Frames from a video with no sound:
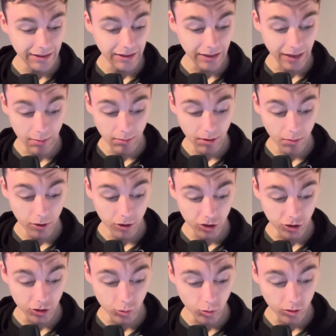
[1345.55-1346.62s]
game number
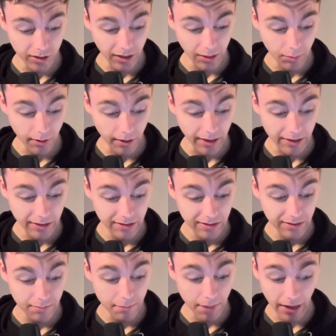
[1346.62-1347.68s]
2 will take place
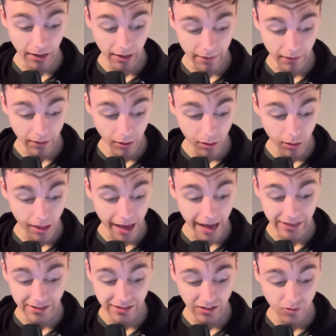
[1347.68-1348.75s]
May 11th
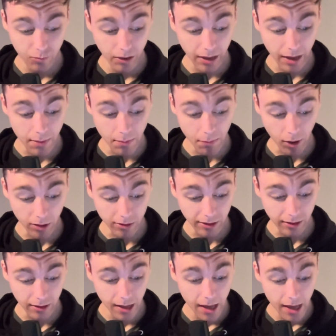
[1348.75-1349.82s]
at 6 p.m. in
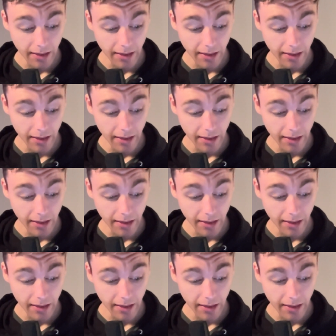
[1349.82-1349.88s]
Moncton.